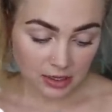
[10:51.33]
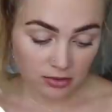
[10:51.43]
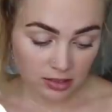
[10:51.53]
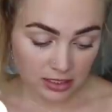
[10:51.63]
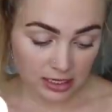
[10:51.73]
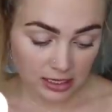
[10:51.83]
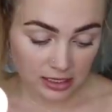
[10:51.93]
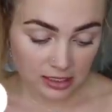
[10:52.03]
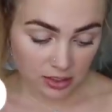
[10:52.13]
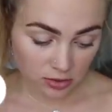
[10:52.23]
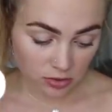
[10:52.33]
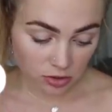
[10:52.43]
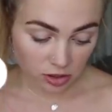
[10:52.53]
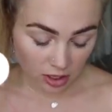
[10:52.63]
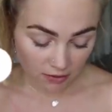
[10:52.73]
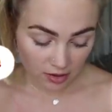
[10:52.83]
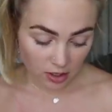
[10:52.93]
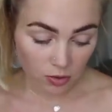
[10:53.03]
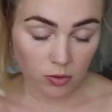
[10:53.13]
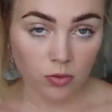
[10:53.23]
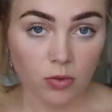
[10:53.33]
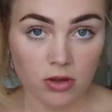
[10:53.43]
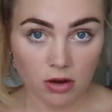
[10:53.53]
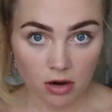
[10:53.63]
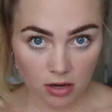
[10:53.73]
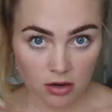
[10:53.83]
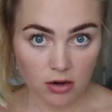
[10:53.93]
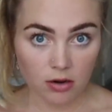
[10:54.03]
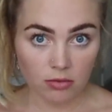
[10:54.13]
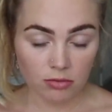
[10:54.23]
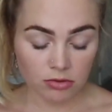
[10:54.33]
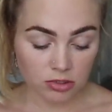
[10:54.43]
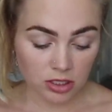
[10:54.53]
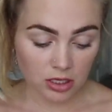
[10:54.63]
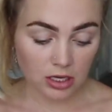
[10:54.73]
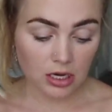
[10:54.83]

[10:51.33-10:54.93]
those titties huge, love it, with a heart emoji.